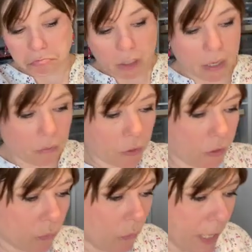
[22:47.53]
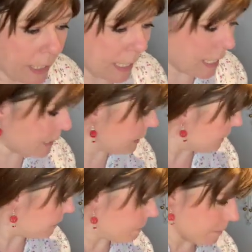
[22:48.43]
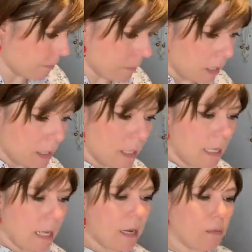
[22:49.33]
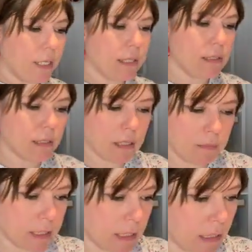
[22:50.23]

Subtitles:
I wonder why that is. And what else comes